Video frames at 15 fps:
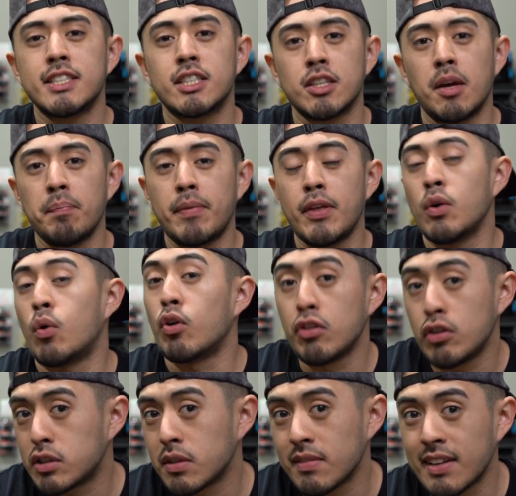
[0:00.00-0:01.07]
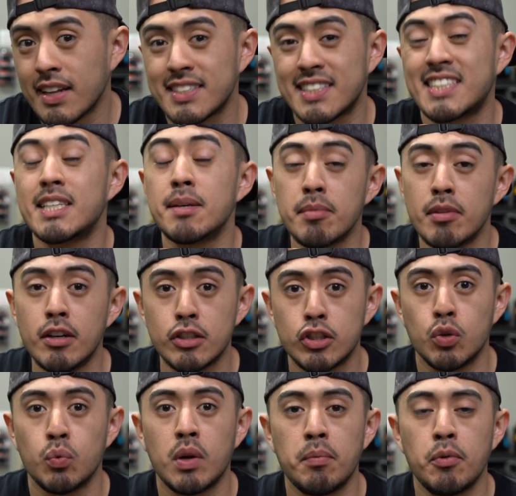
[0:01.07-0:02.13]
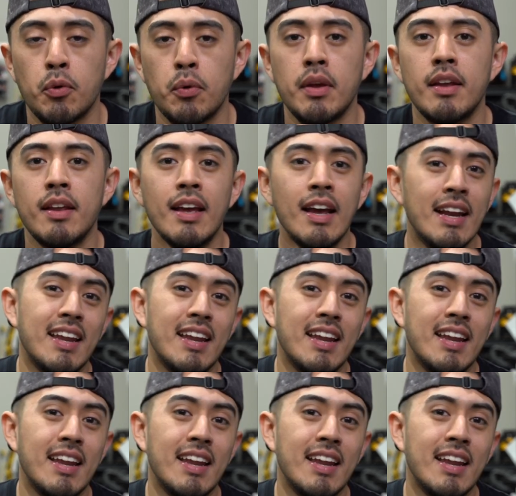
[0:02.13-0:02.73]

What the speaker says: something or use something that's similar to what I'm doing,